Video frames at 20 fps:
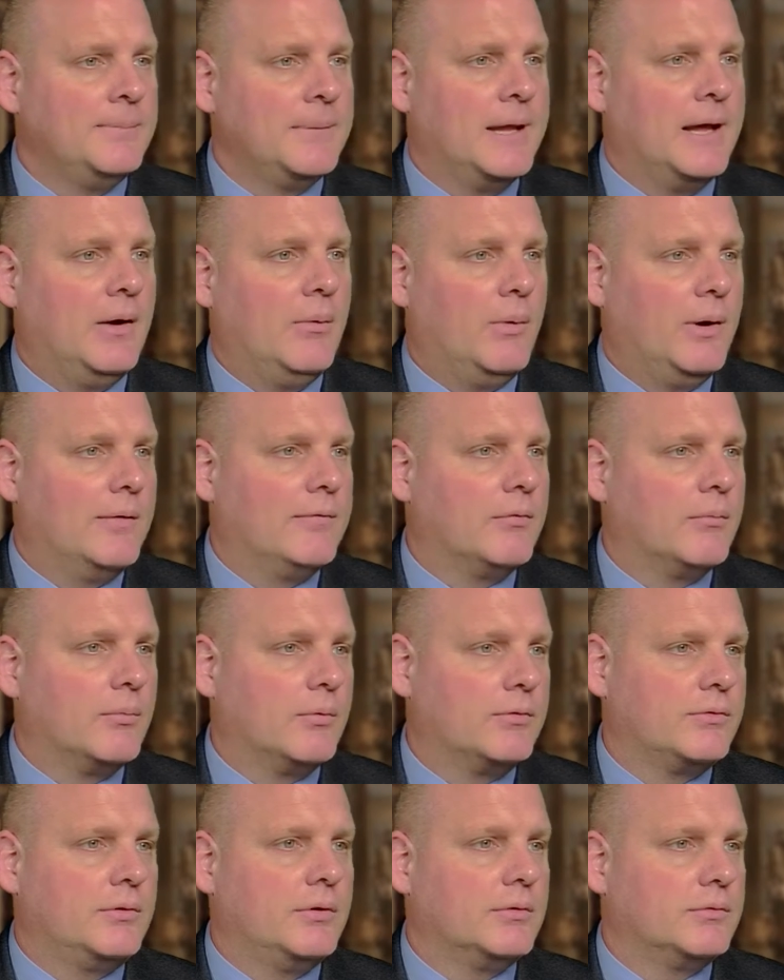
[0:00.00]
However, we're
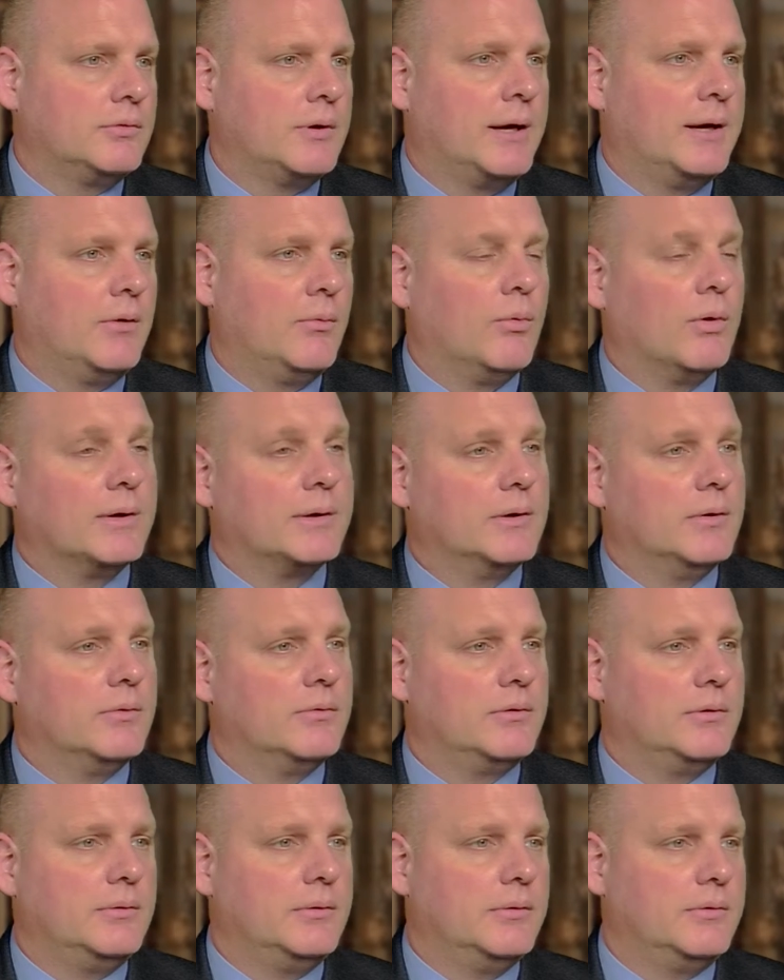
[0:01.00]
still trying to work
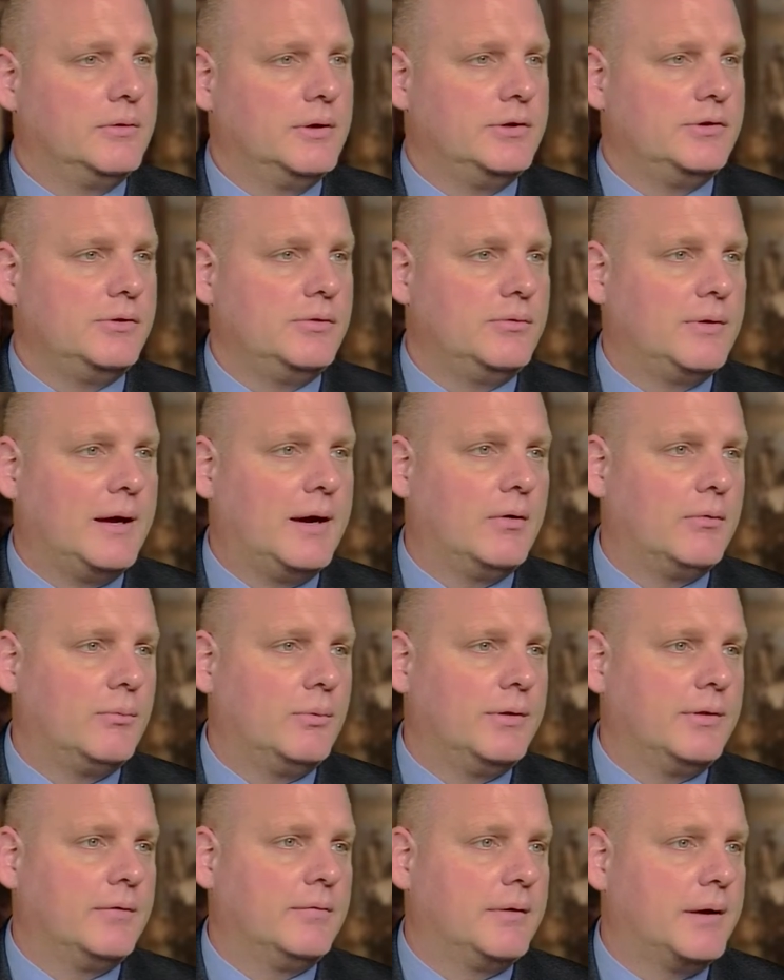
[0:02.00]
those issues out
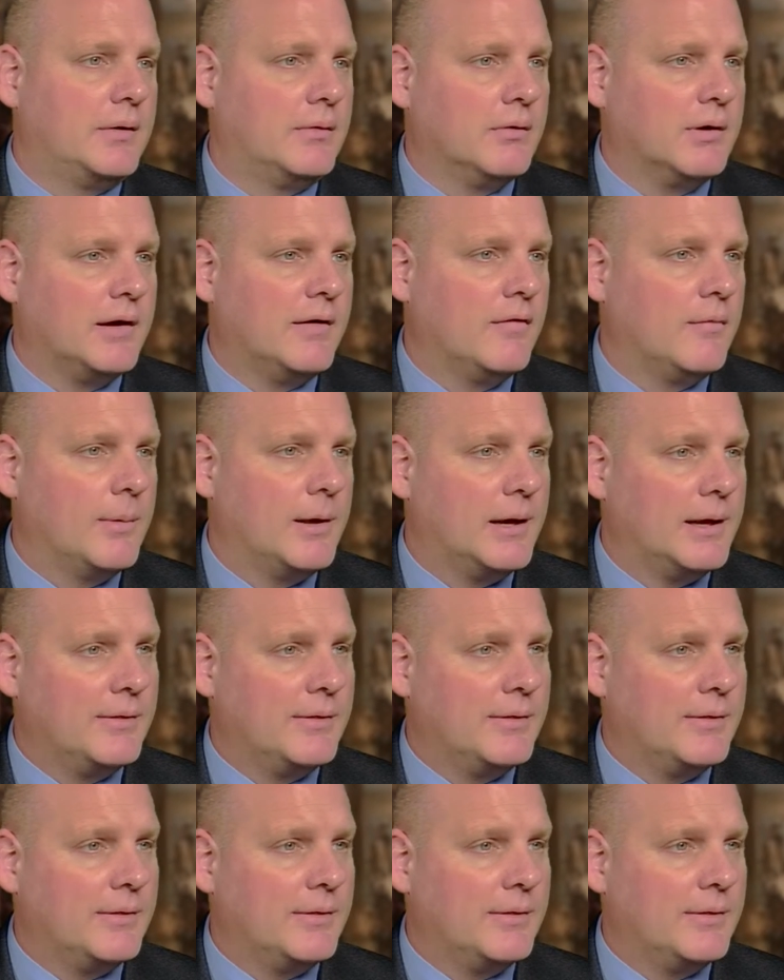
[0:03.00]
with the federal government.